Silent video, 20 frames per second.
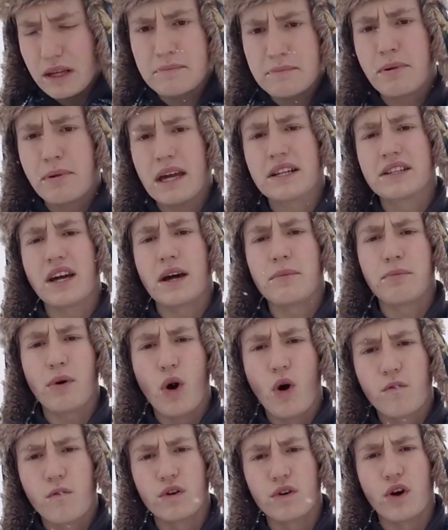picked up
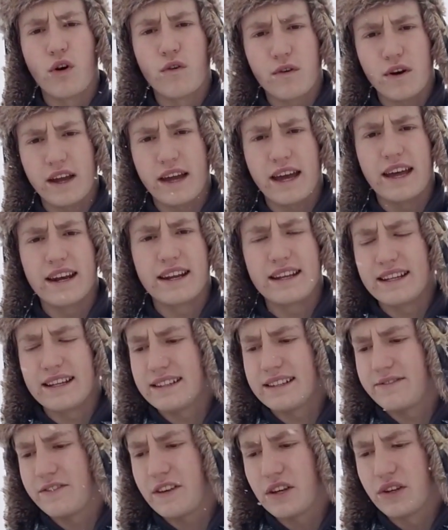over and over again, and it
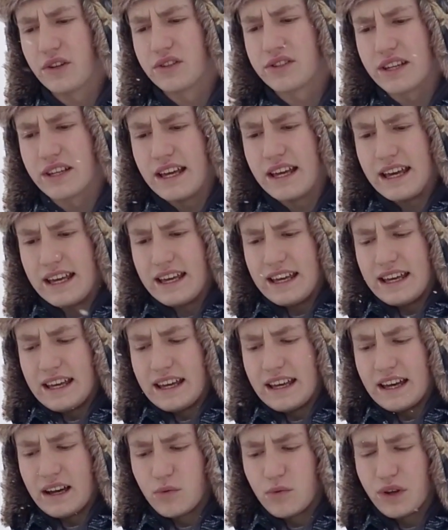feels
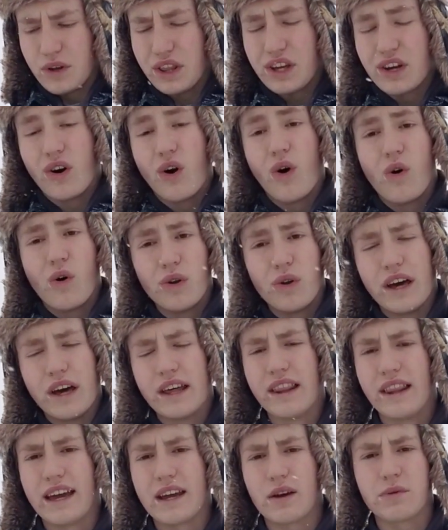really old,
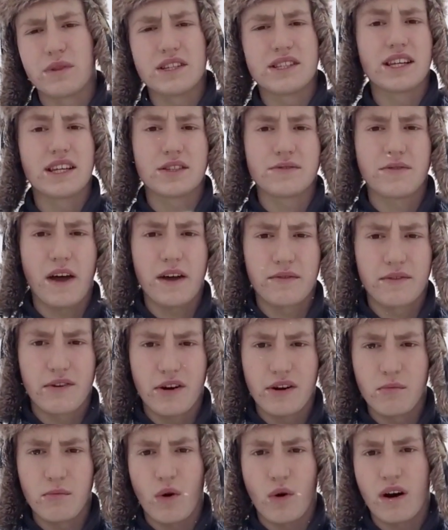like with the 6.5
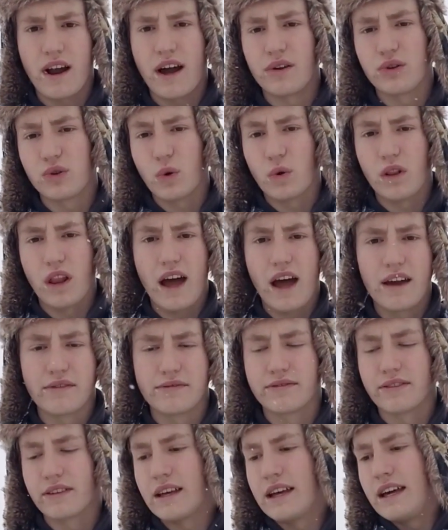Creedmoor, Outdoor
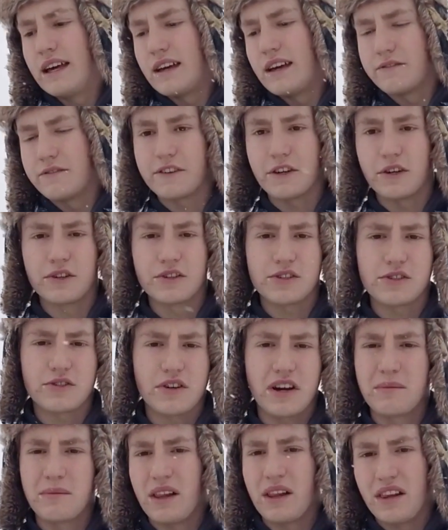Life, and Field and
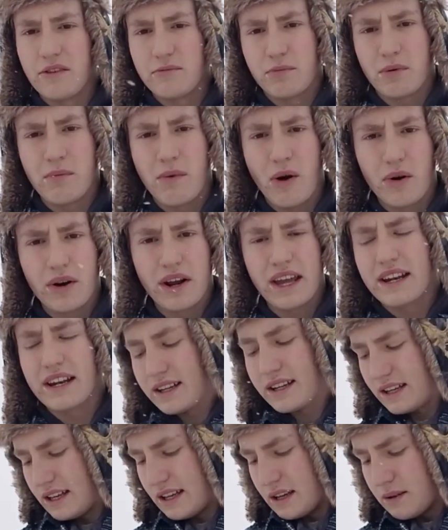Stream. They love promoting it,
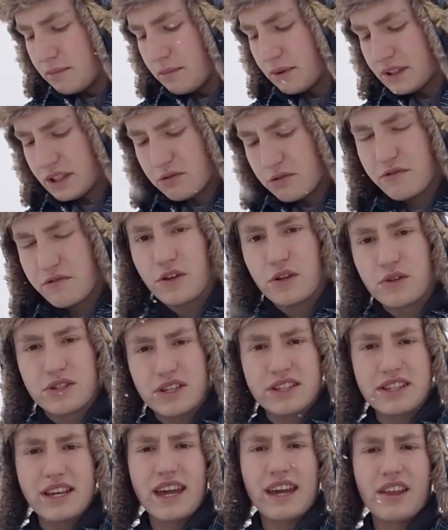but they refuse
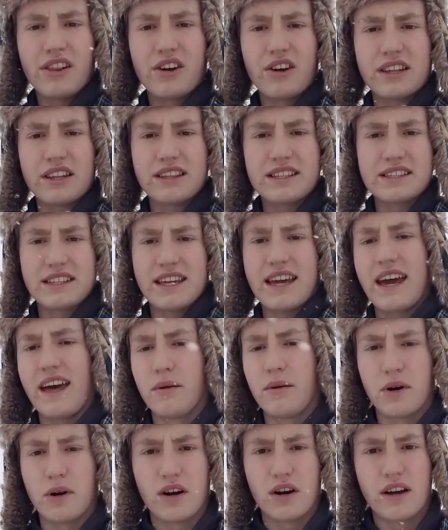to take a look at this
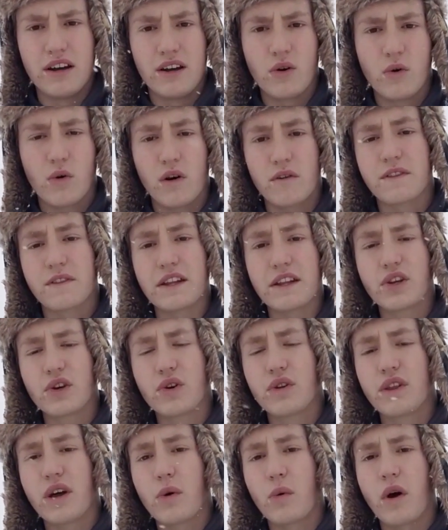caliber. Or if they
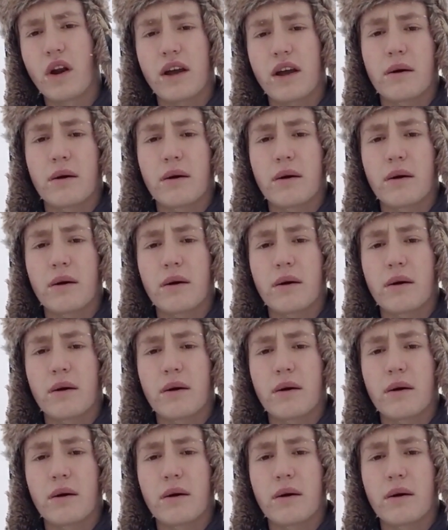do, they want to